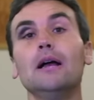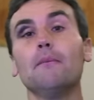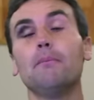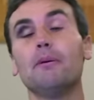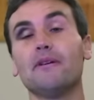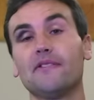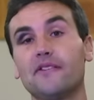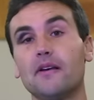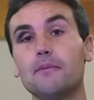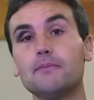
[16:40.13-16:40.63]

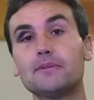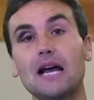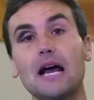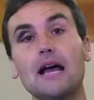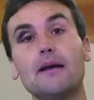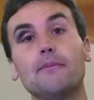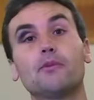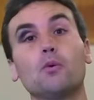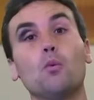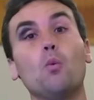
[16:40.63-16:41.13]
but
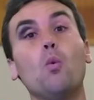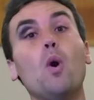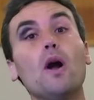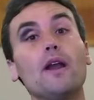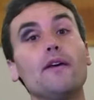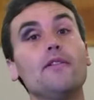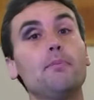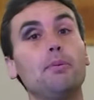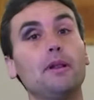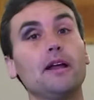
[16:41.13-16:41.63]
sometimes
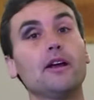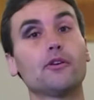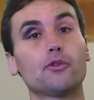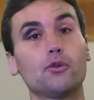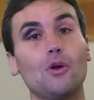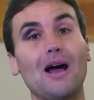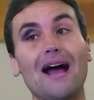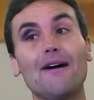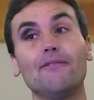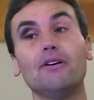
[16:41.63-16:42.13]
one of the players
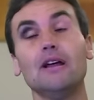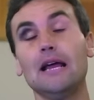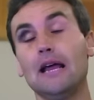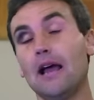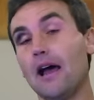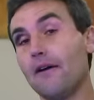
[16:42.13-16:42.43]
will have